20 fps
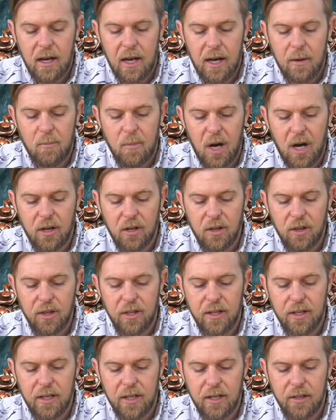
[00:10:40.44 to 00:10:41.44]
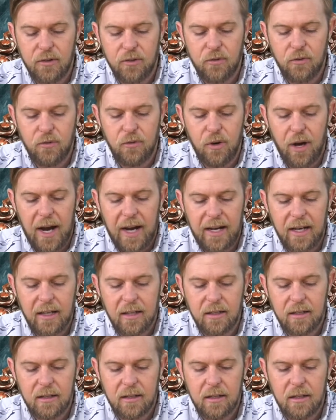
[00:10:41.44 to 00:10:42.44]
model the
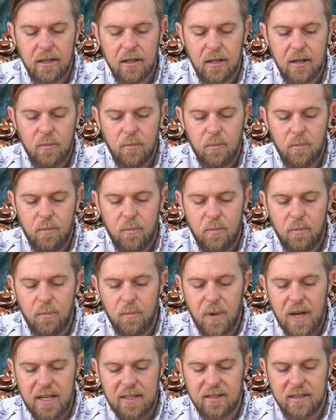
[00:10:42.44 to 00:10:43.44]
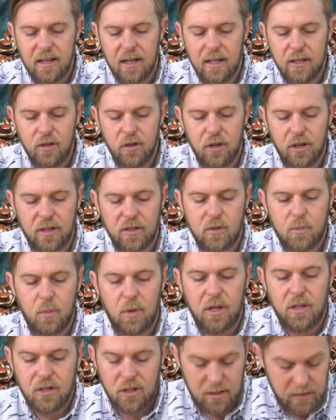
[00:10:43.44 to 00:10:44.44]
dragon based on your
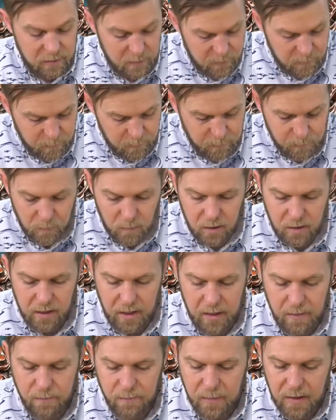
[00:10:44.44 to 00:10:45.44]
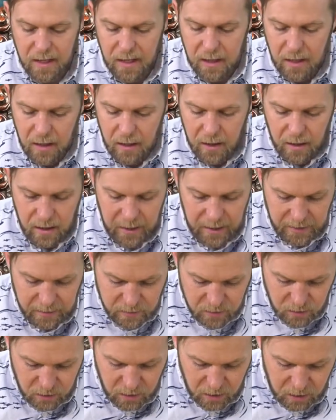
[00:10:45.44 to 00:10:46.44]
expressions. Okay? Alright,
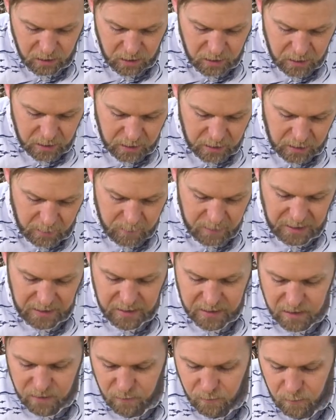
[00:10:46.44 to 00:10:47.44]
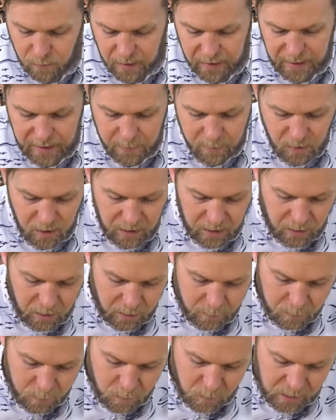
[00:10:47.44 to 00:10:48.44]
so I'm going to leave one eyebrow
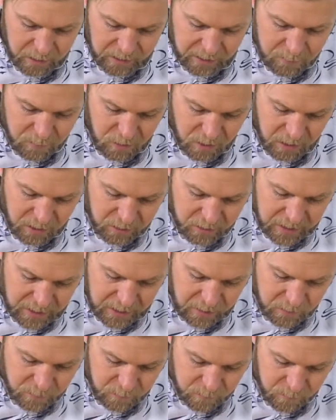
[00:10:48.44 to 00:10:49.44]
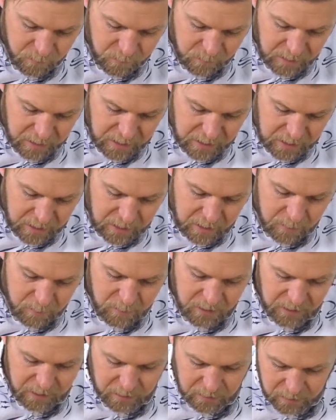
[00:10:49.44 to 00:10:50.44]
up, one eyebrow down. I'm
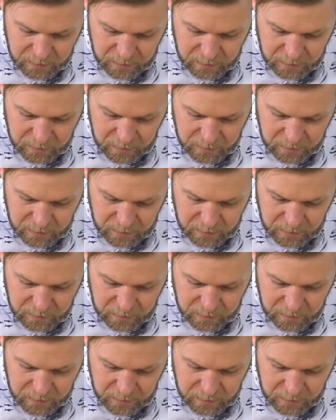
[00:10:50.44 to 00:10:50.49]
going to